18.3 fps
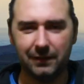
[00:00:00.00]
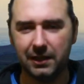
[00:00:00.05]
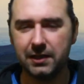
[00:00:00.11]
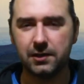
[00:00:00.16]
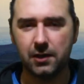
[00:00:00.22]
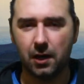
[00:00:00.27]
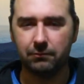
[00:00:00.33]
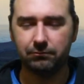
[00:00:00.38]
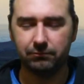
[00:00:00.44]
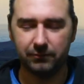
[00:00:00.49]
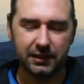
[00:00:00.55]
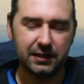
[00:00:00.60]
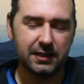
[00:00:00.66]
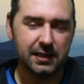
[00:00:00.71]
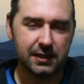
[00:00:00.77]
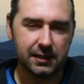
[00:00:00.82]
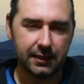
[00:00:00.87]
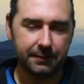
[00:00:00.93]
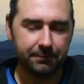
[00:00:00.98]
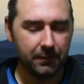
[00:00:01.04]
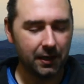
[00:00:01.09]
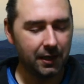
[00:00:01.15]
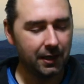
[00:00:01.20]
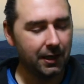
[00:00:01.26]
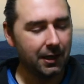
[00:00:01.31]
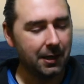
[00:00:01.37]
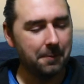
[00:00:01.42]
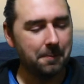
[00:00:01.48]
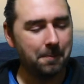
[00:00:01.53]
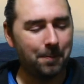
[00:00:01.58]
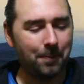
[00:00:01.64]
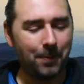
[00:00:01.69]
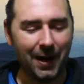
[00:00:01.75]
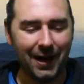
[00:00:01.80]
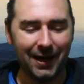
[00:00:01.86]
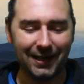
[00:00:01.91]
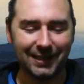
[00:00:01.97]
It's not. It's easy.
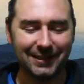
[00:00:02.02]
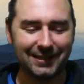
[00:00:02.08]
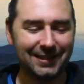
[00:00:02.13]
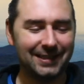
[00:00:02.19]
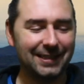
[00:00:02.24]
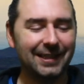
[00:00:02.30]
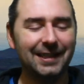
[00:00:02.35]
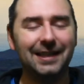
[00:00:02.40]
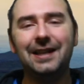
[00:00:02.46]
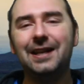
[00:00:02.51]
But